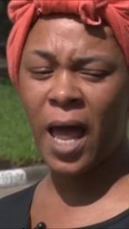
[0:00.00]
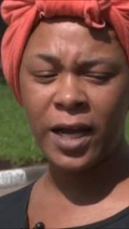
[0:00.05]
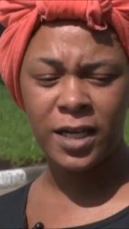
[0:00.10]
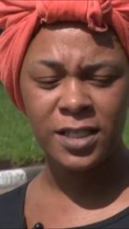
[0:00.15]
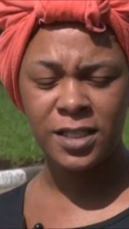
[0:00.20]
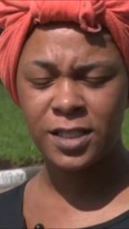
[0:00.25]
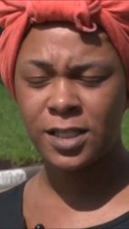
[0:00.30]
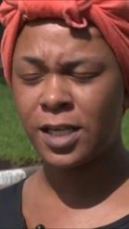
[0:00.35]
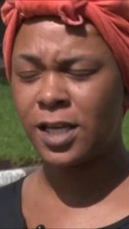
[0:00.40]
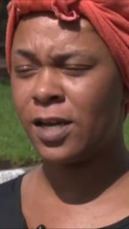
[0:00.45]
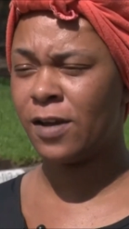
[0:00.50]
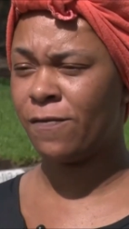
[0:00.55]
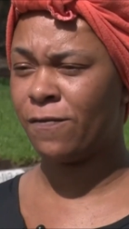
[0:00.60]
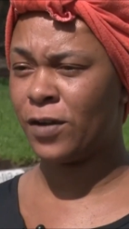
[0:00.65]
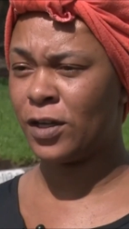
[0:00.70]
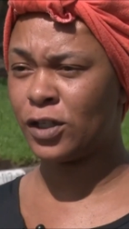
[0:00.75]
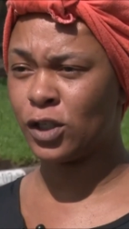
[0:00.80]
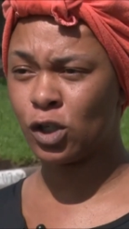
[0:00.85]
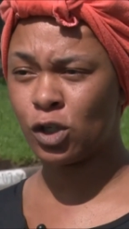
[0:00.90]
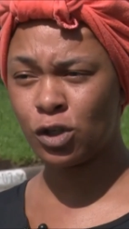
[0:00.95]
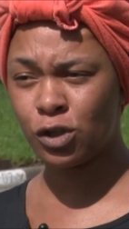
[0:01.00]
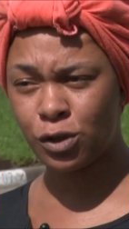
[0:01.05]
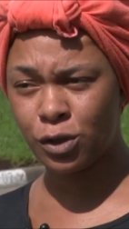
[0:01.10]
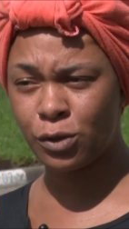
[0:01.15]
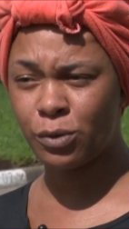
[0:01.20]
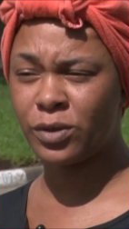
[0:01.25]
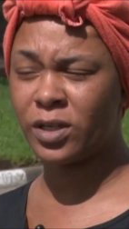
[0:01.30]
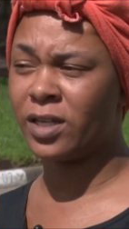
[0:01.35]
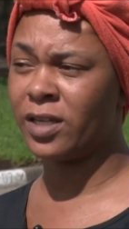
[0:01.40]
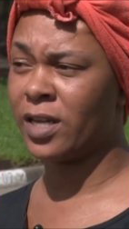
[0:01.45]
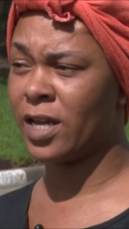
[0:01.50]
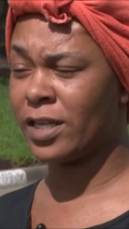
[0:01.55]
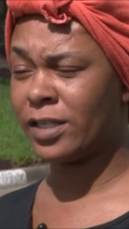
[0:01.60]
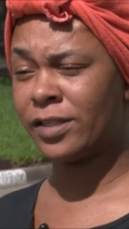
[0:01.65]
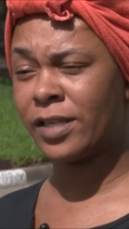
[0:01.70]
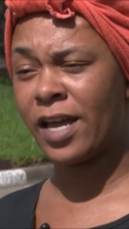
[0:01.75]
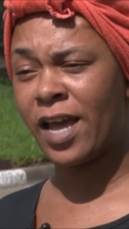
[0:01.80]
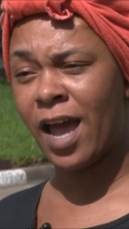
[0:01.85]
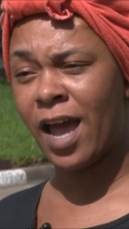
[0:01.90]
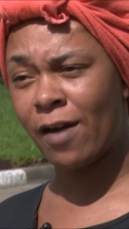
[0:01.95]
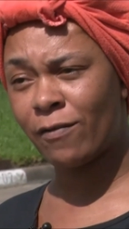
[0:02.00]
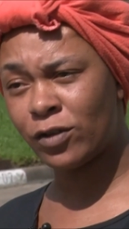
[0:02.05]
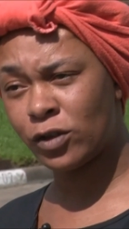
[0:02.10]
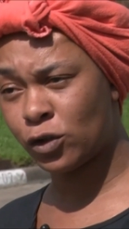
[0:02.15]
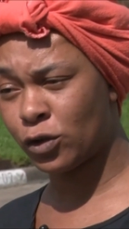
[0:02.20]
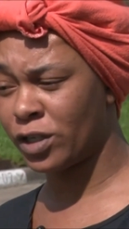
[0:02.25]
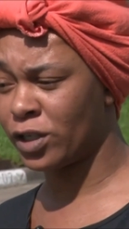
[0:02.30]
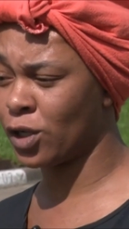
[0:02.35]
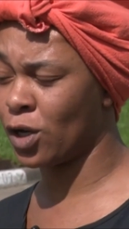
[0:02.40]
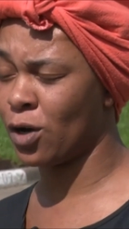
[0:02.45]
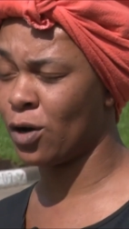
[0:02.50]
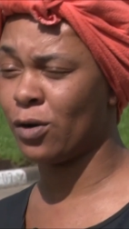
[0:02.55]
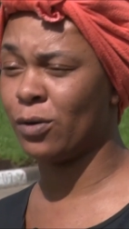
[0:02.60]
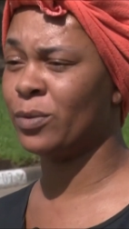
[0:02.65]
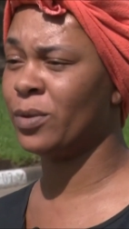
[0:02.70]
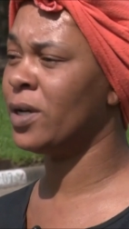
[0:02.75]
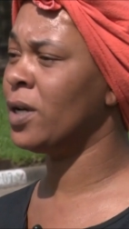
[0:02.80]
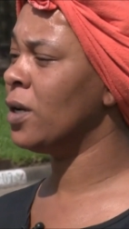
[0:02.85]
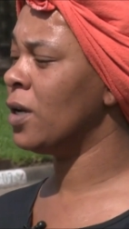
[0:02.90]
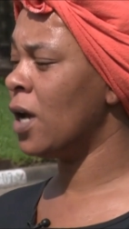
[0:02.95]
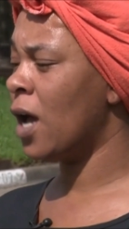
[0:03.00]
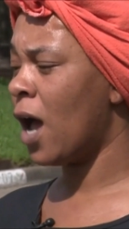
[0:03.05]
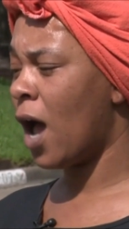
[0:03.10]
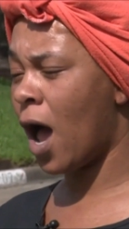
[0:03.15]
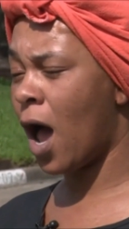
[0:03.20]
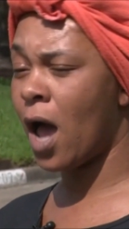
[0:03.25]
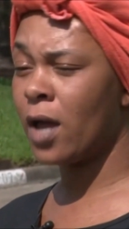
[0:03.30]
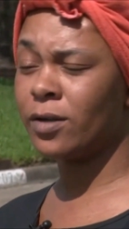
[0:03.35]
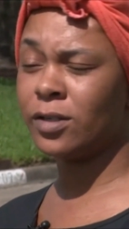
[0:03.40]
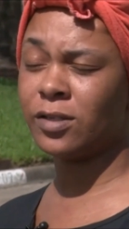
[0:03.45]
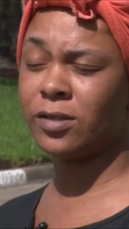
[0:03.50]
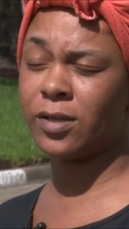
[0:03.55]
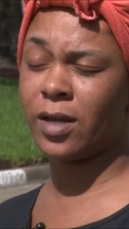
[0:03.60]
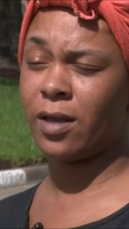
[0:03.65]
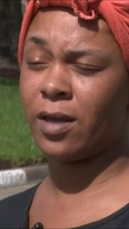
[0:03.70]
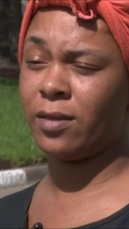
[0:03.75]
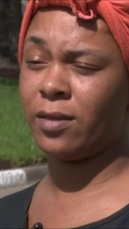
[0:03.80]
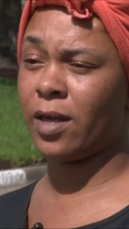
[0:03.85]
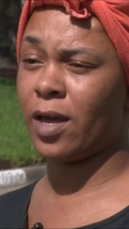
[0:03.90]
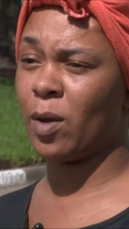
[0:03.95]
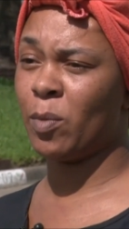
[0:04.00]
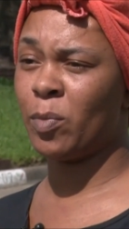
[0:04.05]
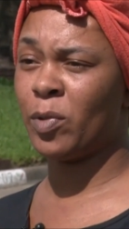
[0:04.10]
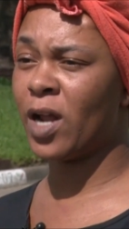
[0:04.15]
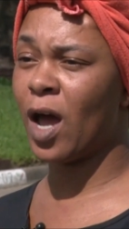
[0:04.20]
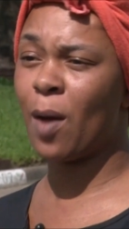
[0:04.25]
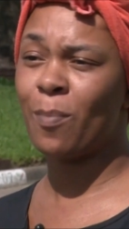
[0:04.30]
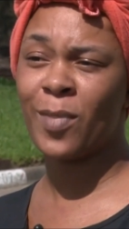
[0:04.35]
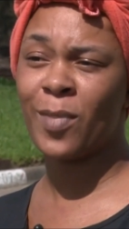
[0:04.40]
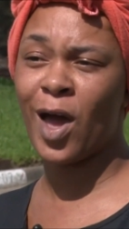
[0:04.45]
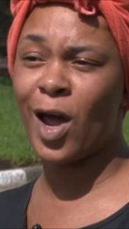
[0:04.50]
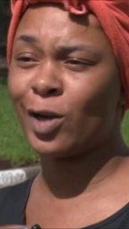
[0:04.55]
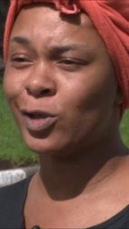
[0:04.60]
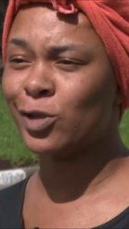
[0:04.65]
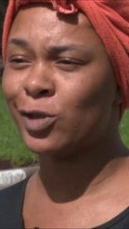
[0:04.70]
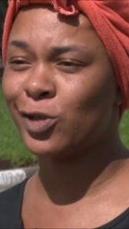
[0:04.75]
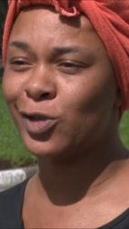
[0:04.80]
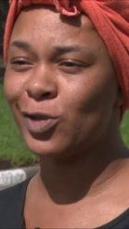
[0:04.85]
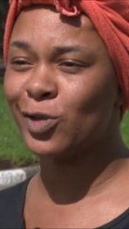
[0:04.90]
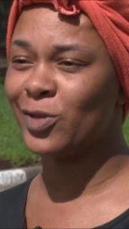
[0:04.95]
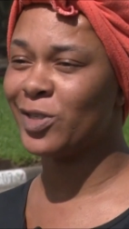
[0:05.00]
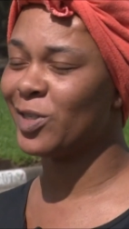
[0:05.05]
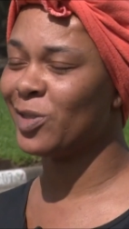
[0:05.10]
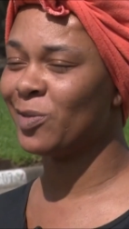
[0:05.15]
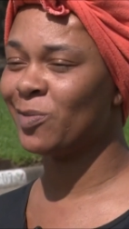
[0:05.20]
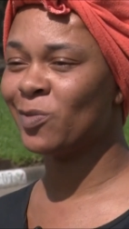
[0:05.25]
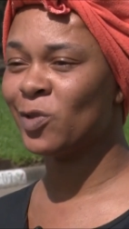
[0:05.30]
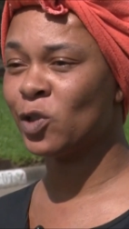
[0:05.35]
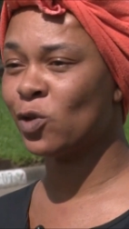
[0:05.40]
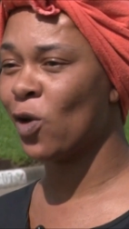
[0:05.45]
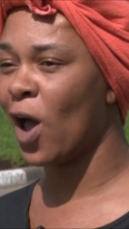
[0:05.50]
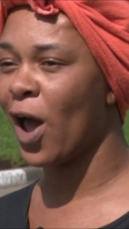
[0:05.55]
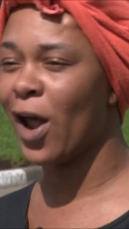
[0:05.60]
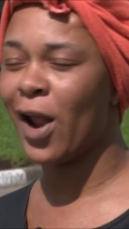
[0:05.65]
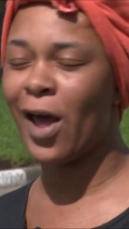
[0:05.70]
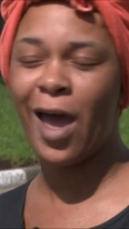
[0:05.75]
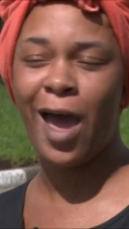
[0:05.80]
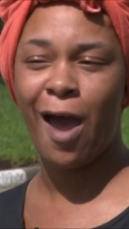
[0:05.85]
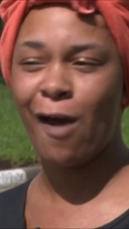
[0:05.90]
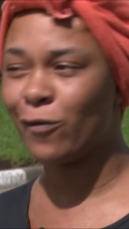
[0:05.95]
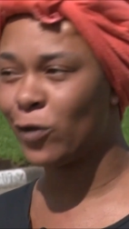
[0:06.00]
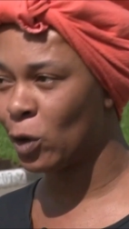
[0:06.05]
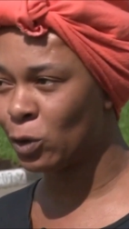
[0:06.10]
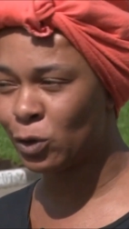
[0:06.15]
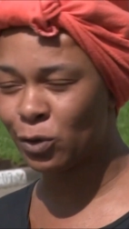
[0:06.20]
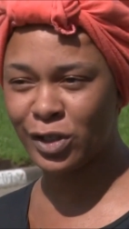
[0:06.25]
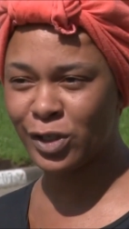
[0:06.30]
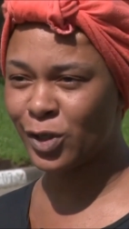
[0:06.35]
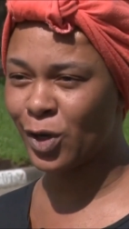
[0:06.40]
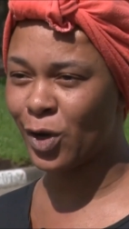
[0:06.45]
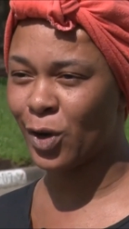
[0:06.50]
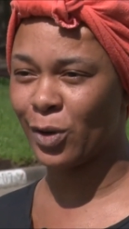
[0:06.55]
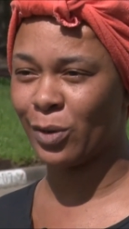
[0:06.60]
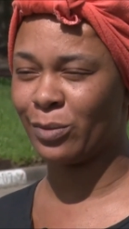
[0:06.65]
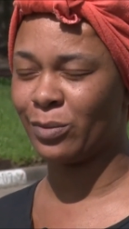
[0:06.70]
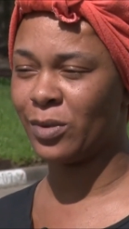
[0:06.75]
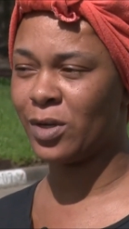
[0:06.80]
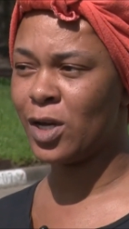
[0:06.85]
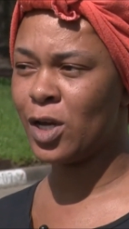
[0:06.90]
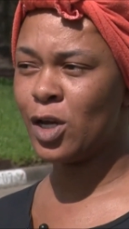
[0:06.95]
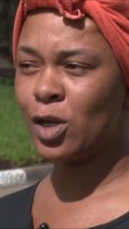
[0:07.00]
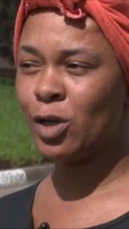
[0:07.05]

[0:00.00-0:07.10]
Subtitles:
I can see if it's a student. Yes, they have a dress code. I understand that, but I'm not a student, so I have no dress code.